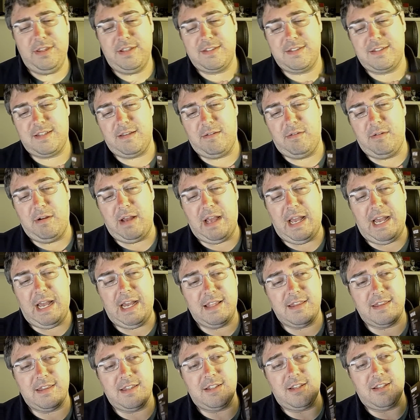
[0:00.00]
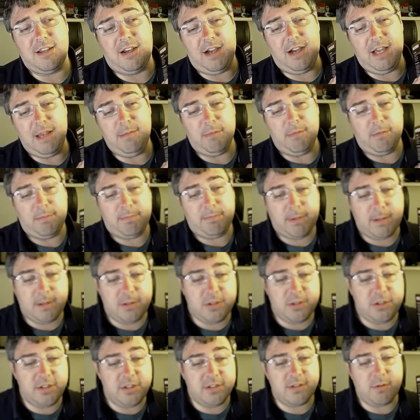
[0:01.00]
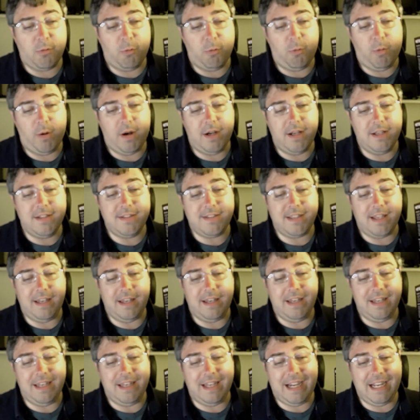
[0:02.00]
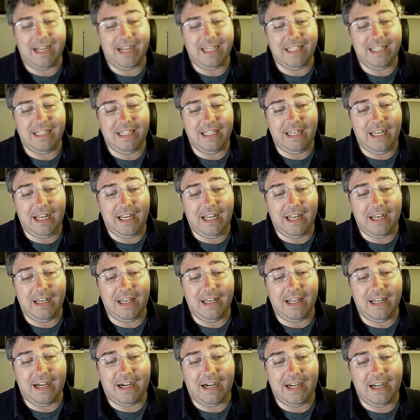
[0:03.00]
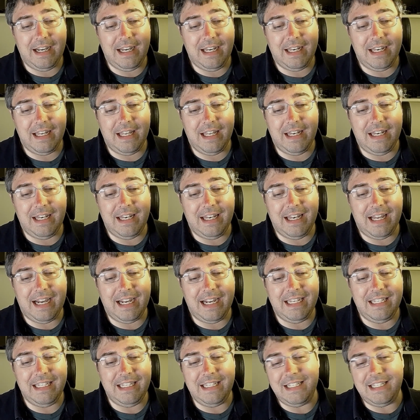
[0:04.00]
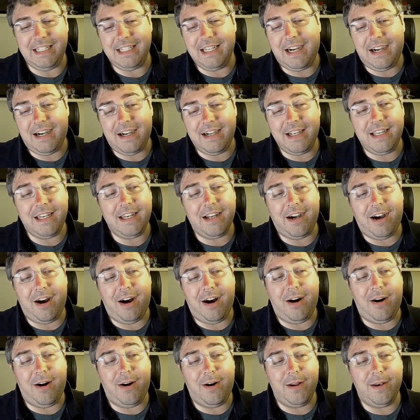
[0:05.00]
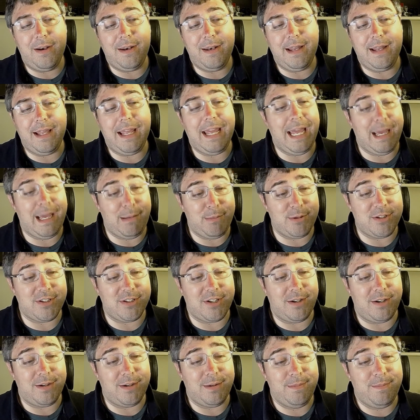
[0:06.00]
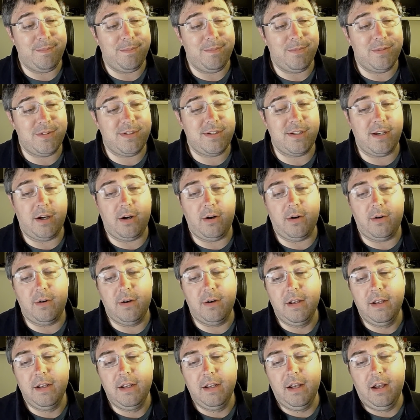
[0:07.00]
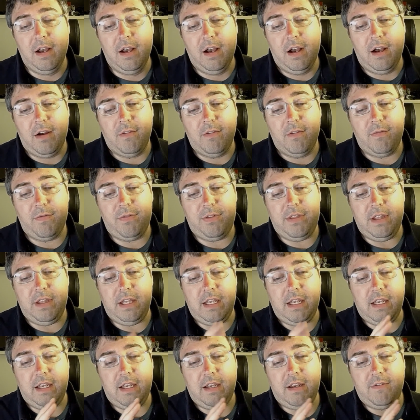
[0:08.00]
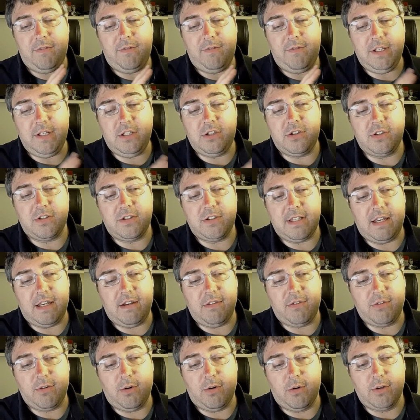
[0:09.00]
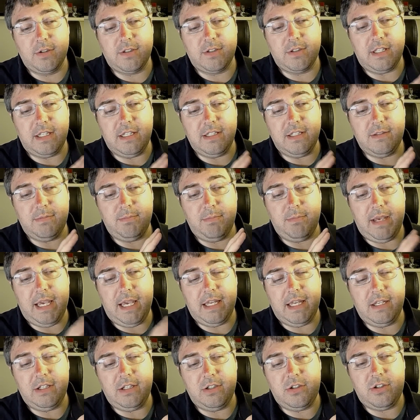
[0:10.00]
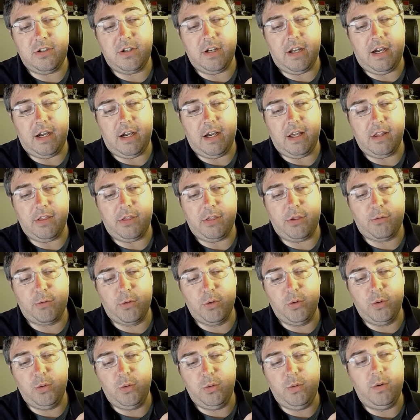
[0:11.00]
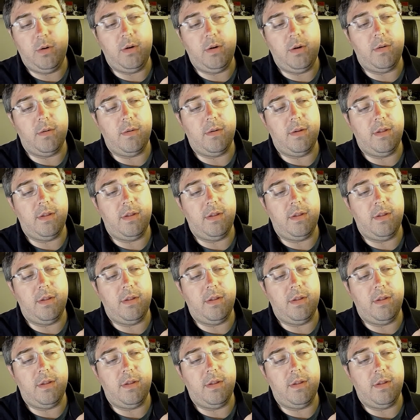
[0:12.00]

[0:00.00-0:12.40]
This, at the time of purchase, was $99.99 on Amazon. So the feature set, of course, it is managed through